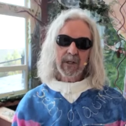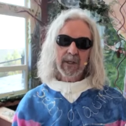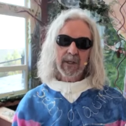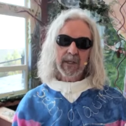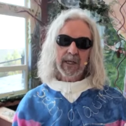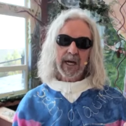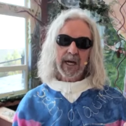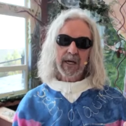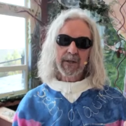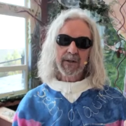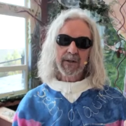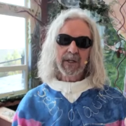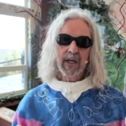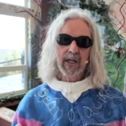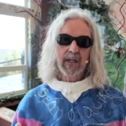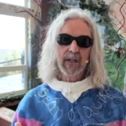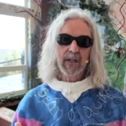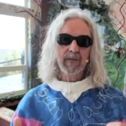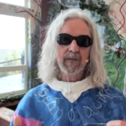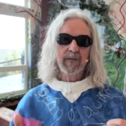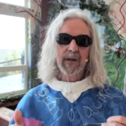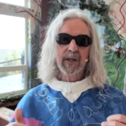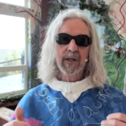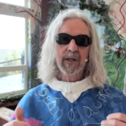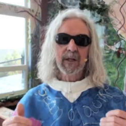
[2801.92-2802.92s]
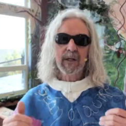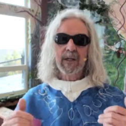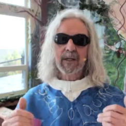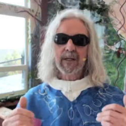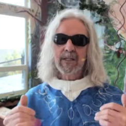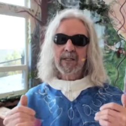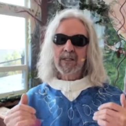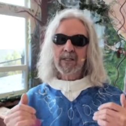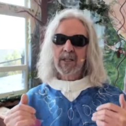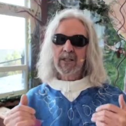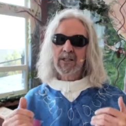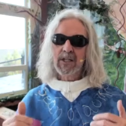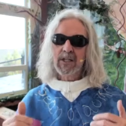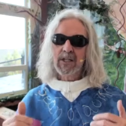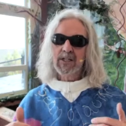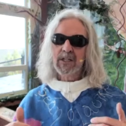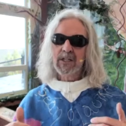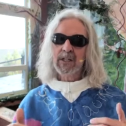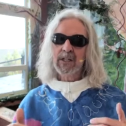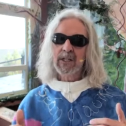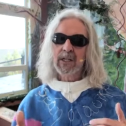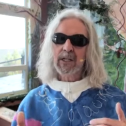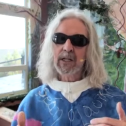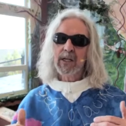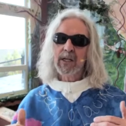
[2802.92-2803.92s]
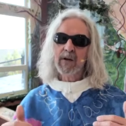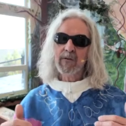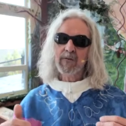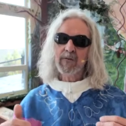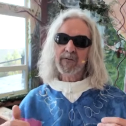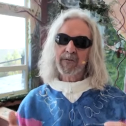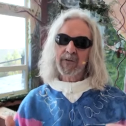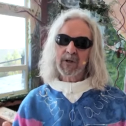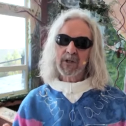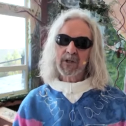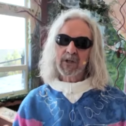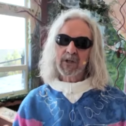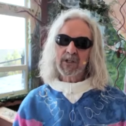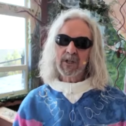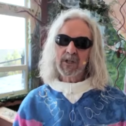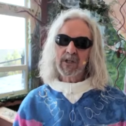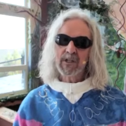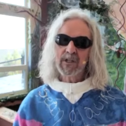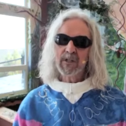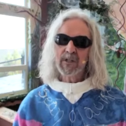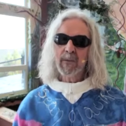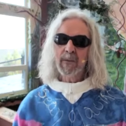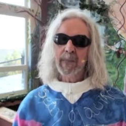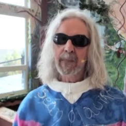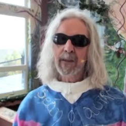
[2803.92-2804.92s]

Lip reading: and kind of statistical inferences,